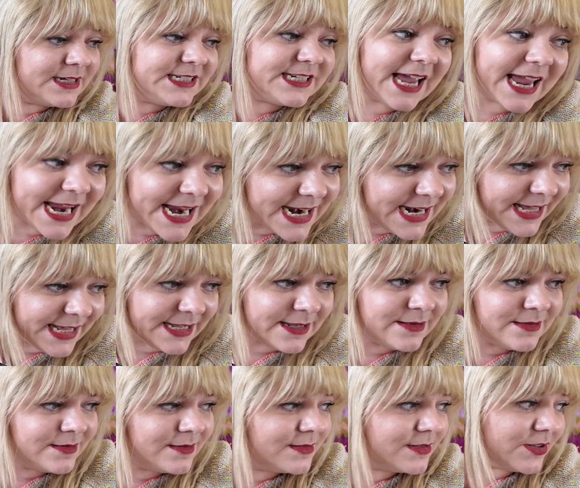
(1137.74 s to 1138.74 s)

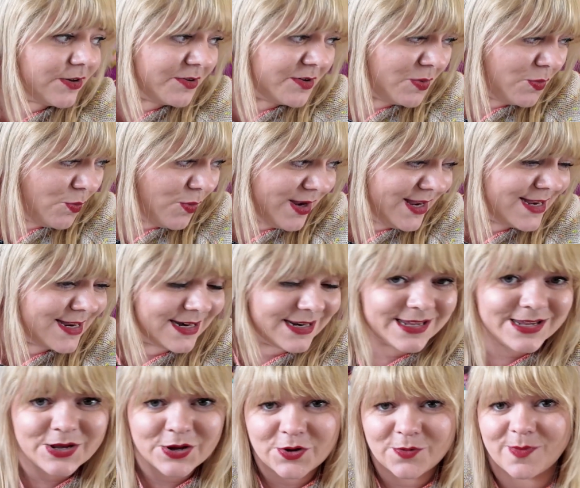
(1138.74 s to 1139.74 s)
daily,
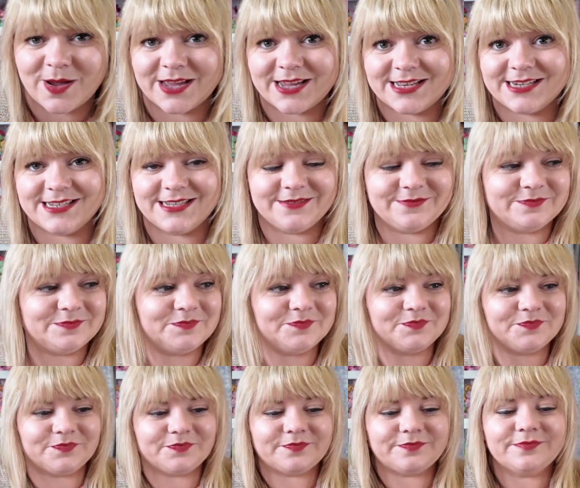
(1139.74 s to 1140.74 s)
who am I kidding?
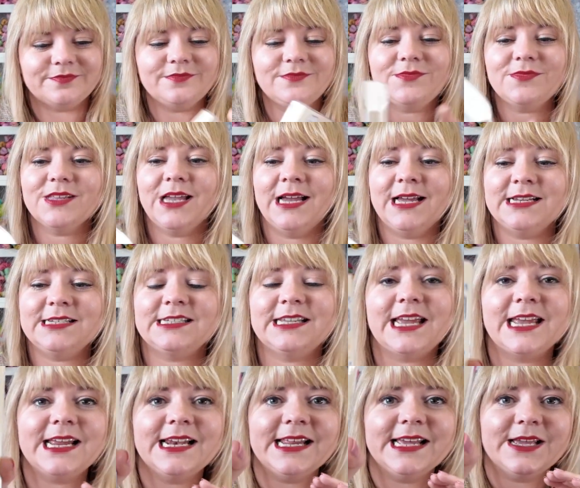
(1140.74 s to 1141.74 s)

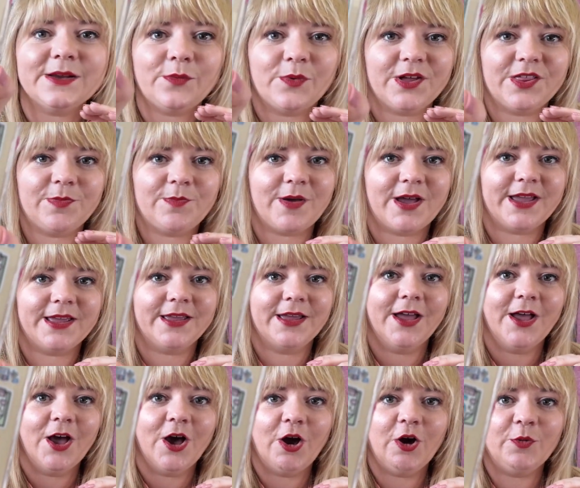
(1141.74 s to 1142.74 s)
Daily with my
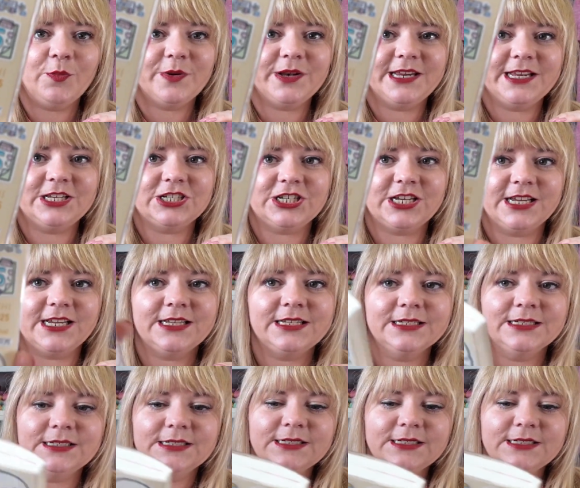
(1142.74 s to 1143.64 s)
Hobonichi